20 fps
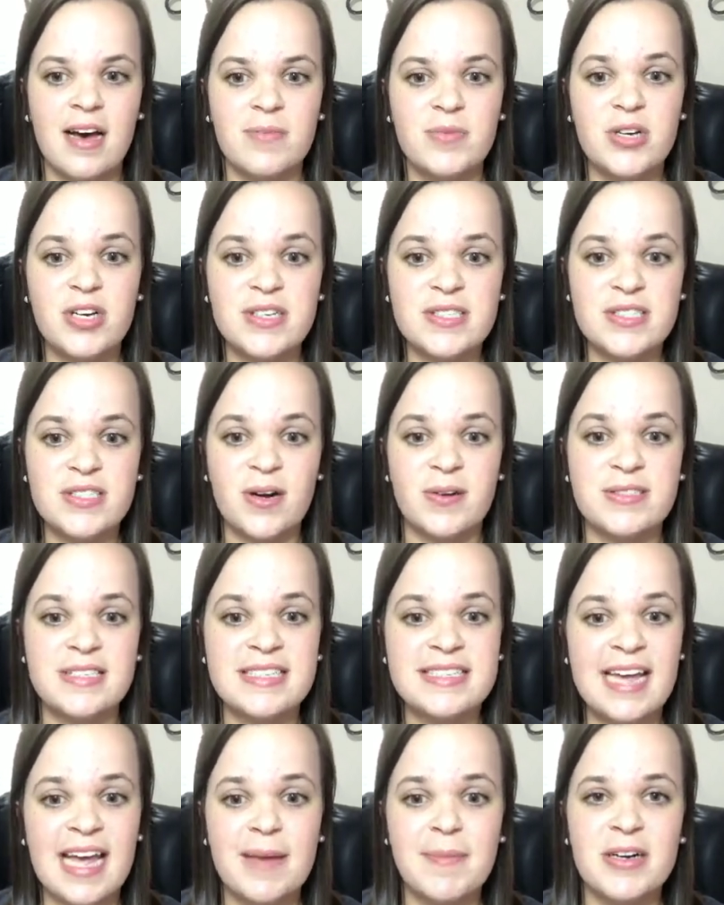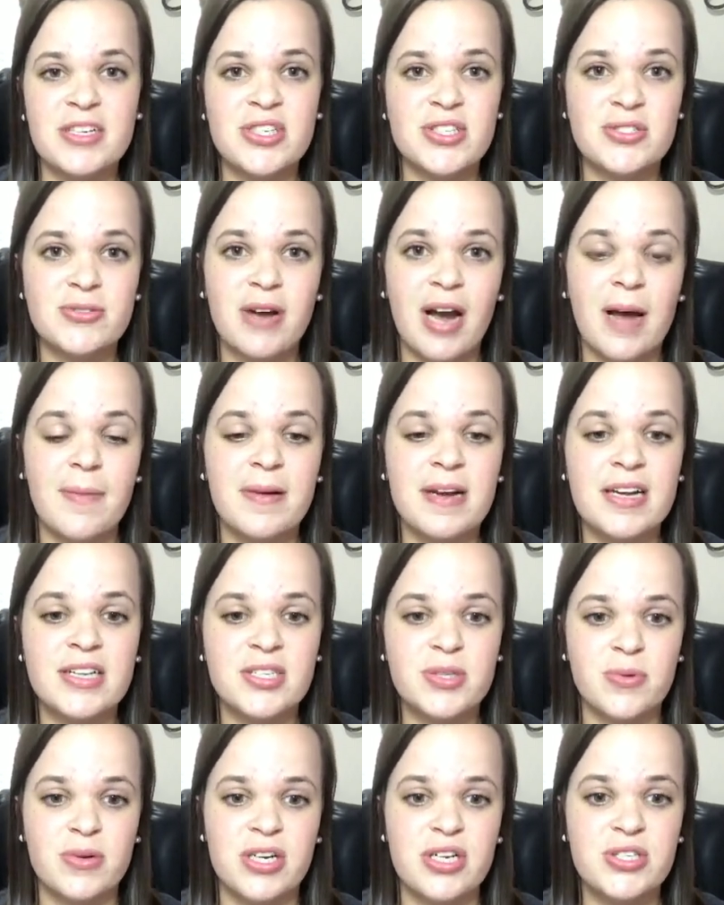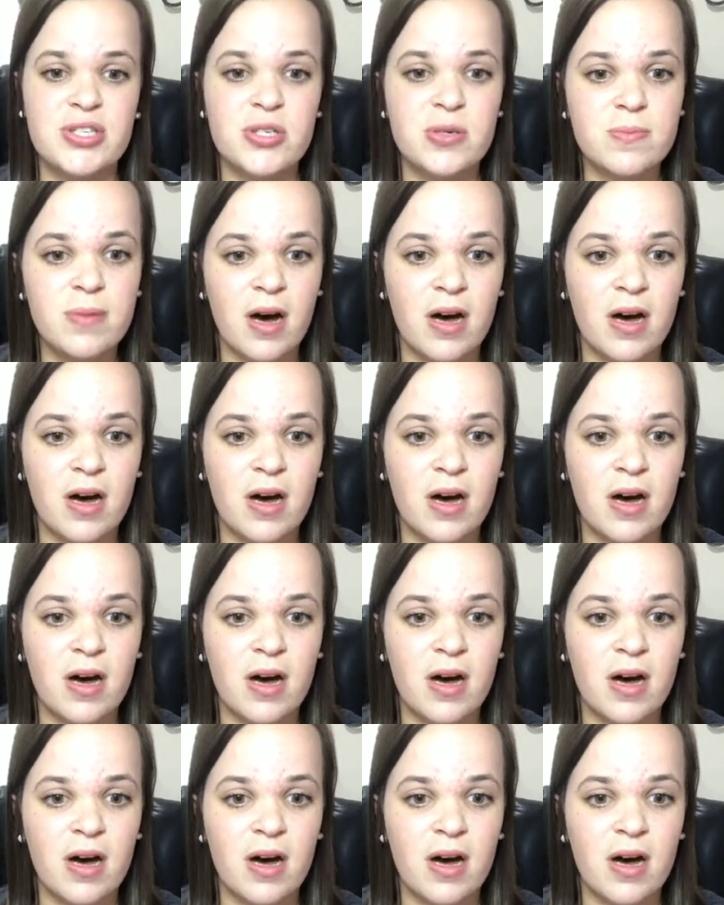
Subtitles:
You can start today by just grabbing a $22